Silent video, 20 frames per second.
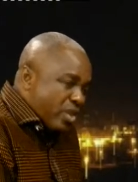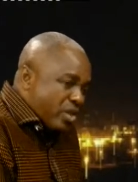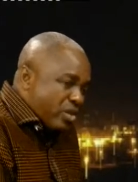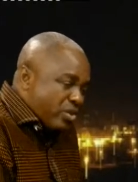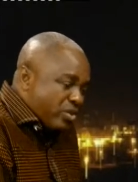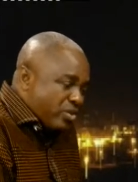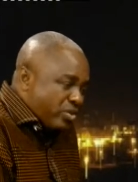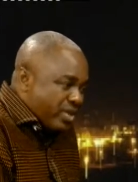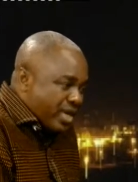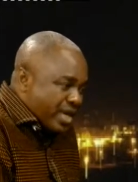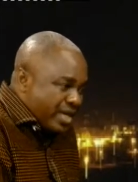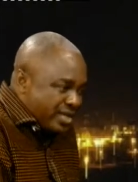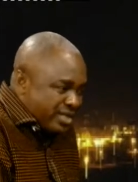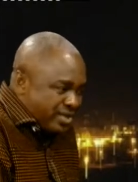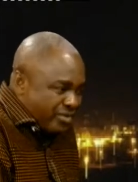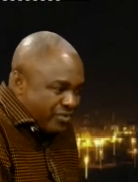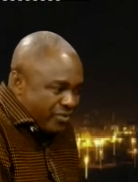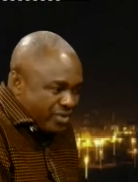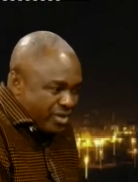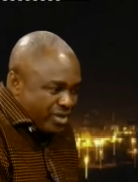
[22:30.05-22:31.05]
So that is
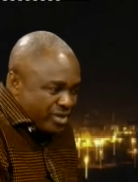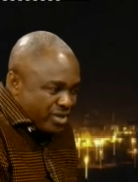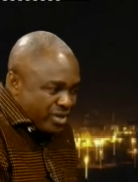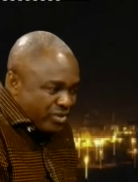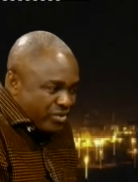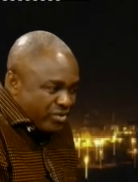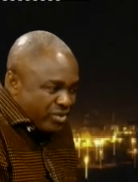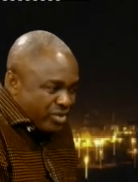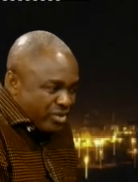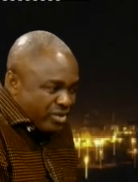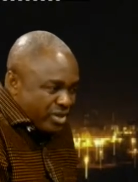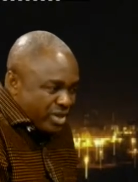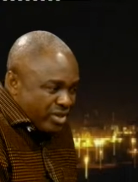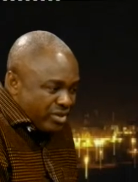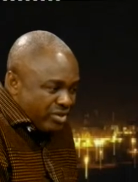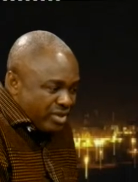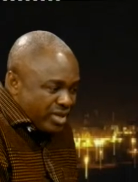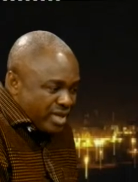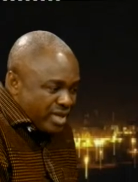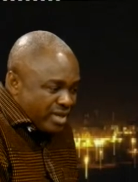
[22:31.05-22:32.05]
the first thing we're trying
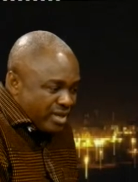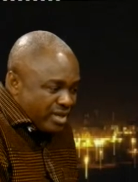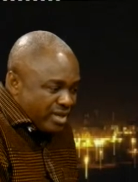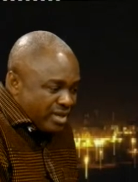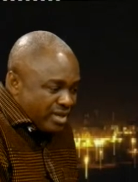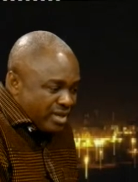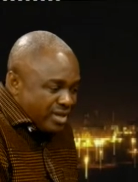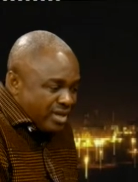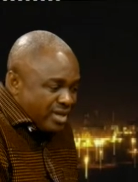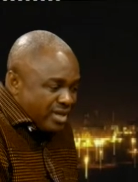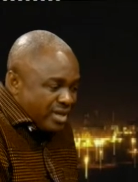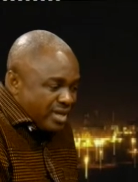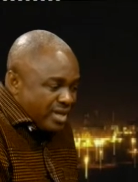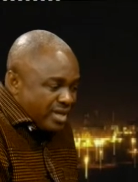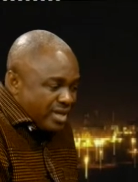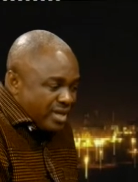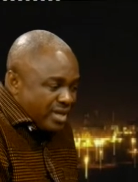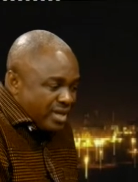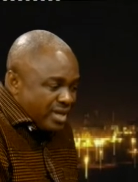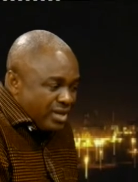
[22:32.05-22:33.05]
to get
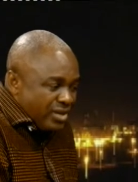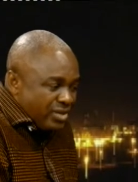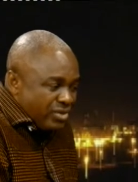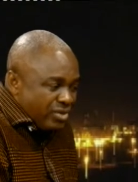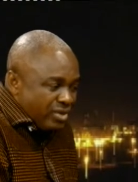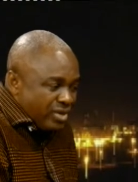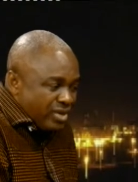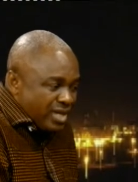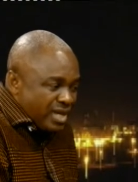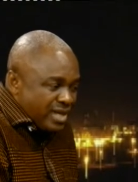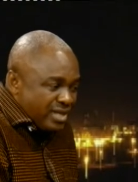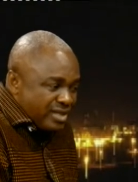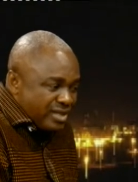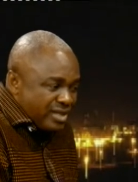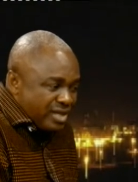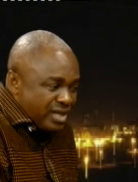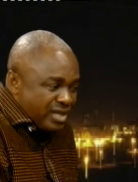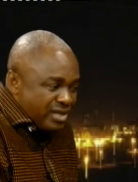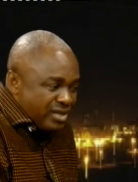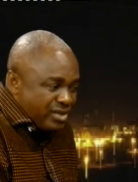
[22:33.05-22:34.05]
into the
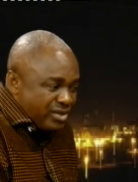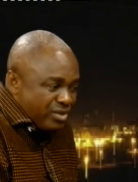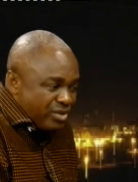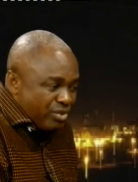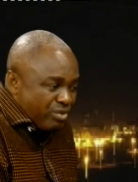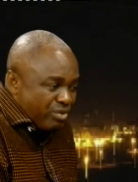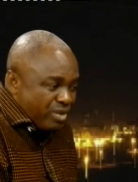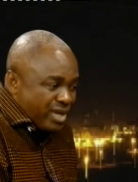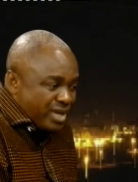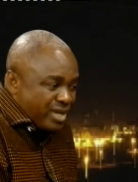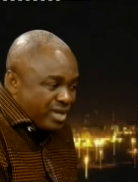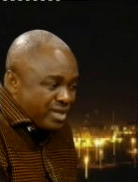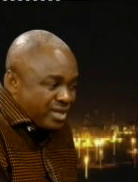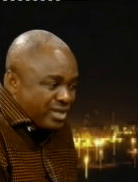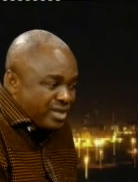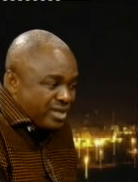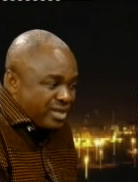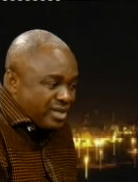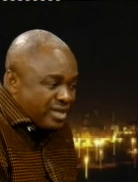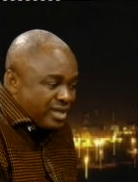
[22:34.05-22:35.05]
legislation to make
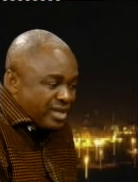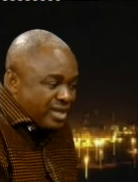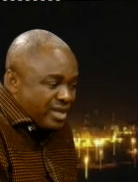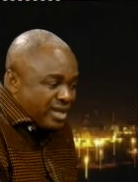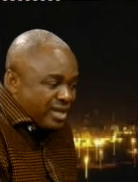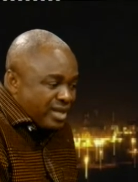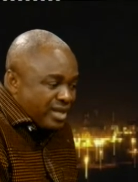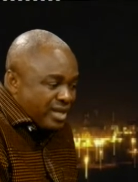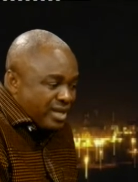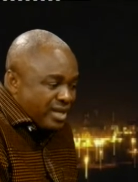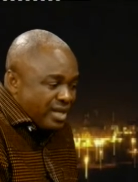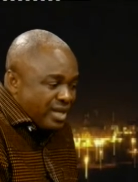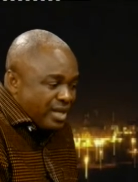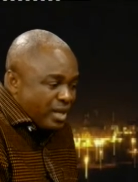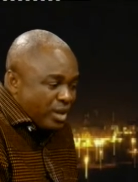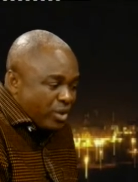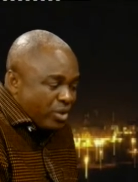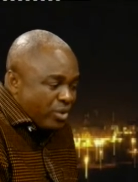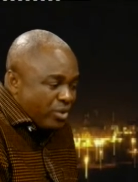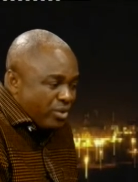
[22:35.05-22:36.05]
it uh, a
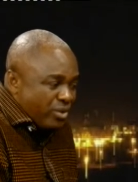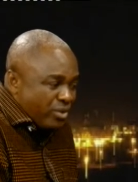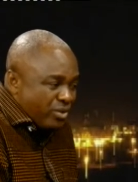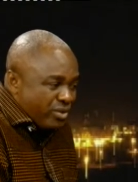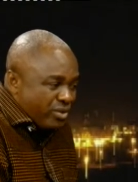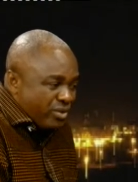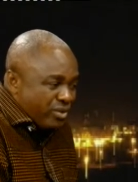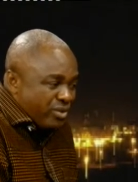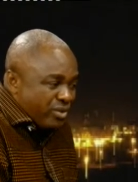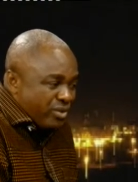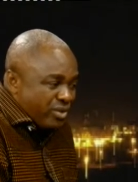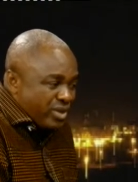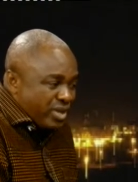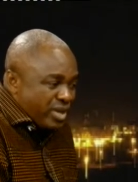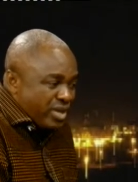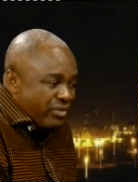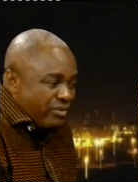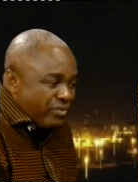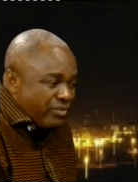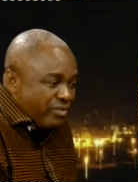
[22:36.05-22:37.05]
law
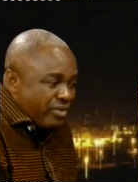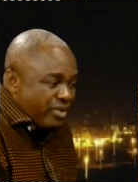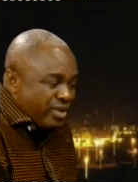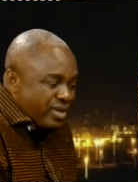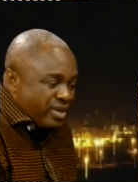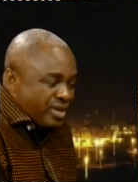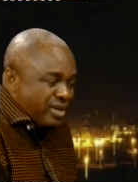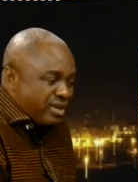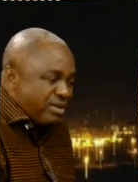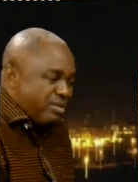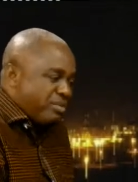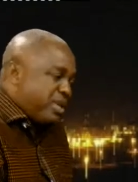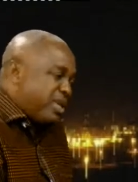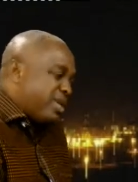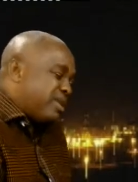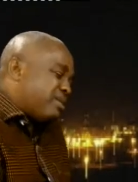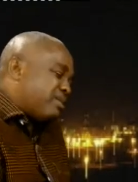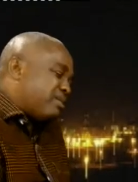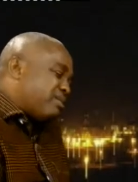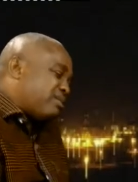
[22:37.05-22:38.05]
and uh, I
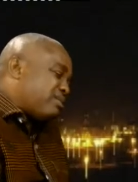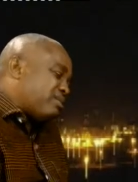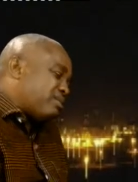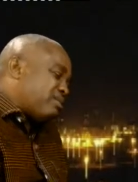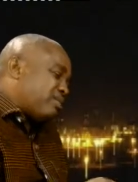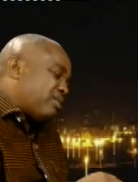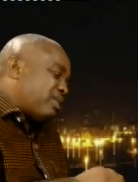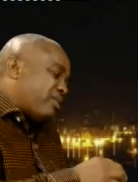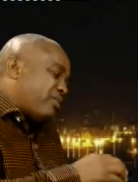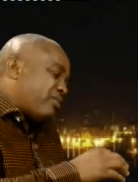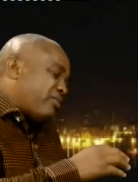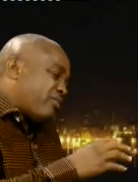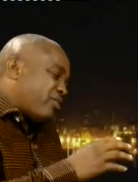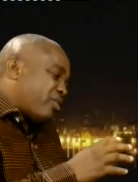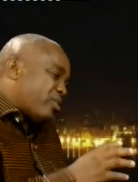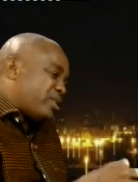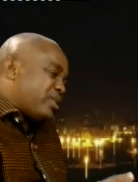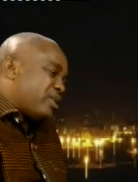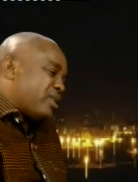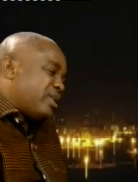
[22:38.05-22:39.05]
mean
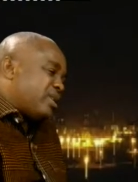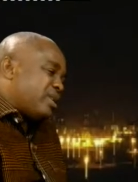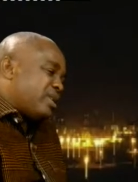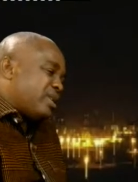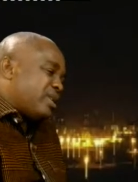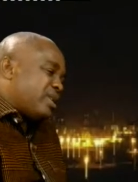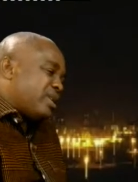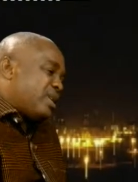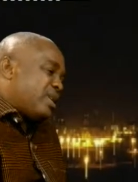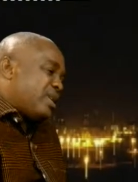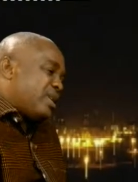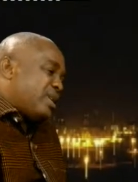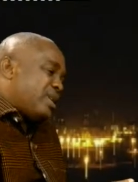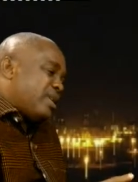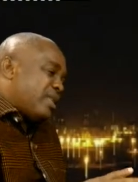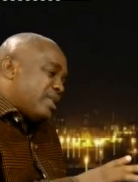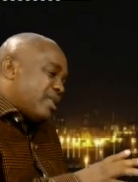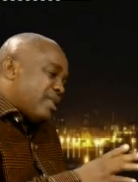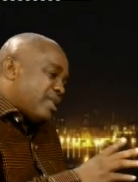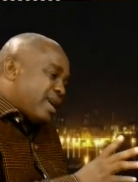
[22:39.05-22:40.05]
enforcing
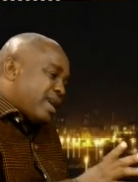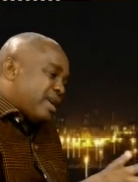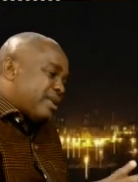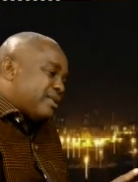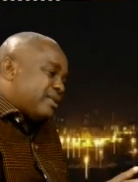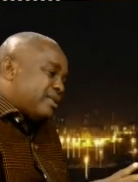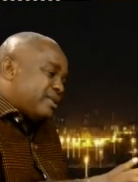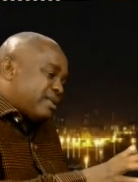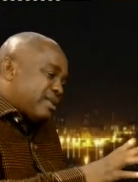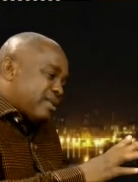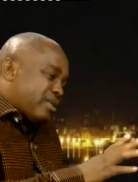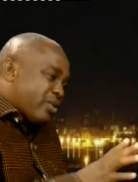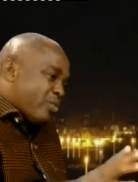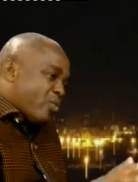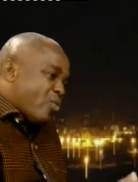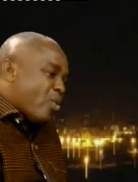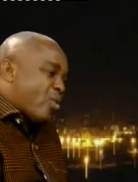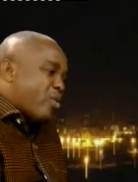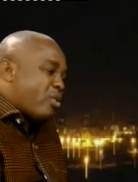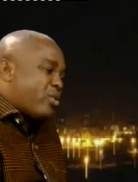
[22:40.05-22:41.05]
that the work